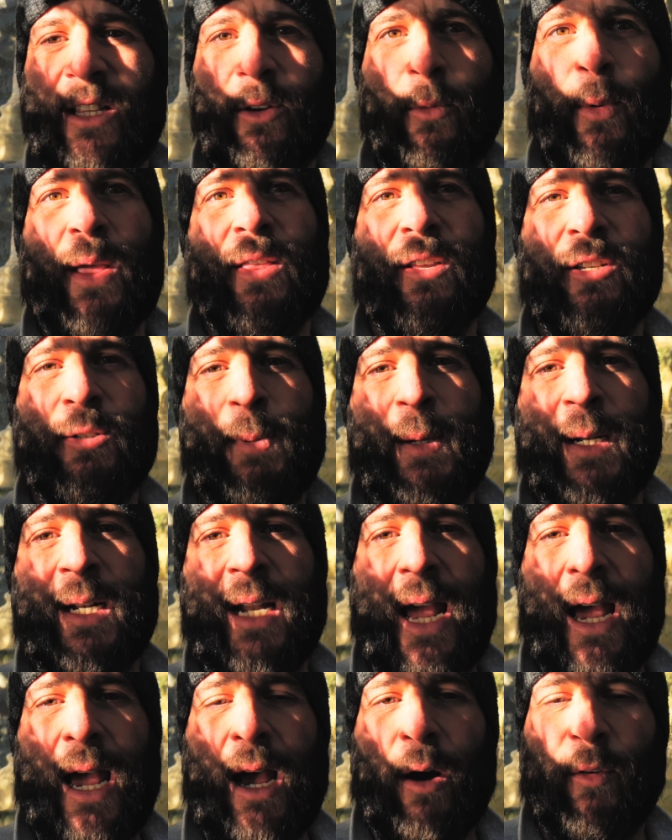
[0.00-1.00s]
The weather's been
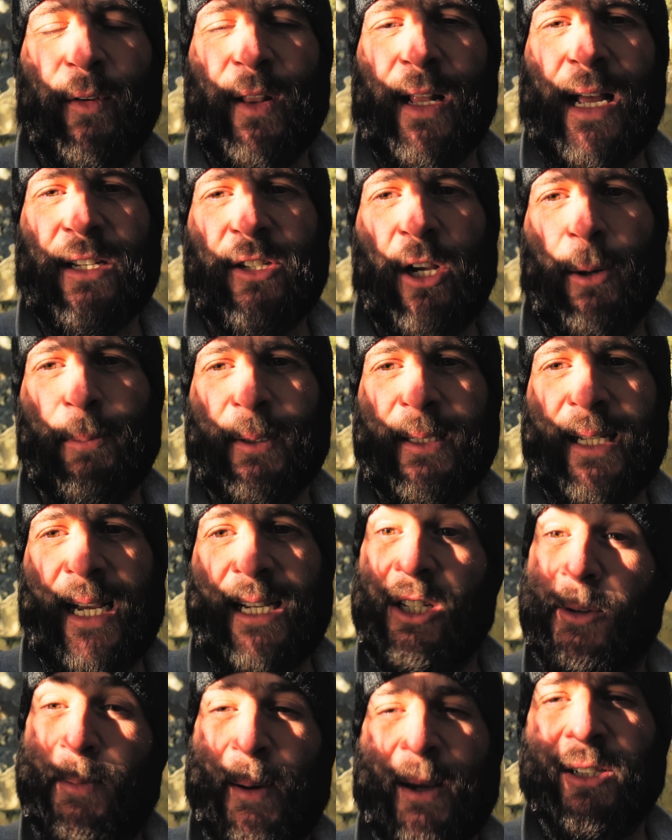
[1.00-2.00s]
over the last couple of
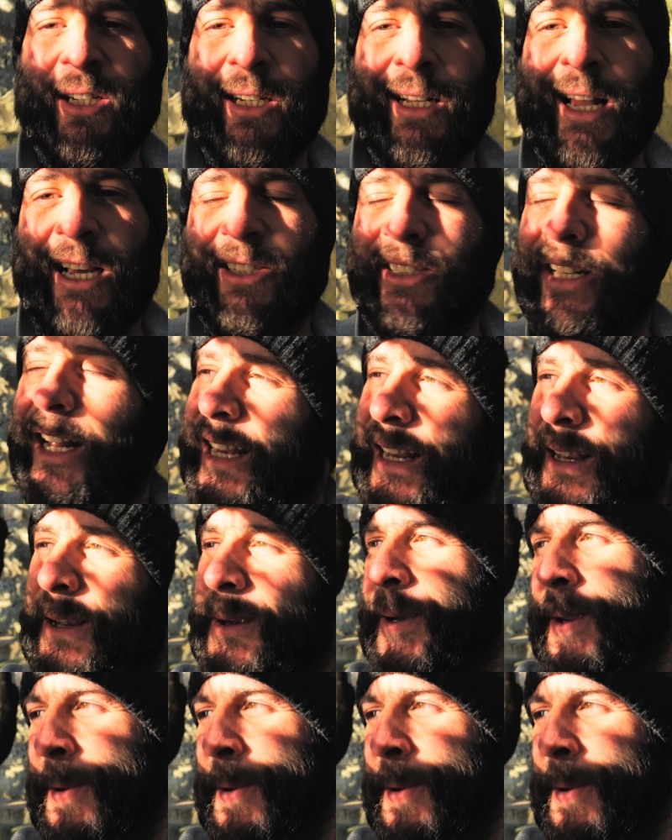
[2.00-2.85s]
days, especially last night.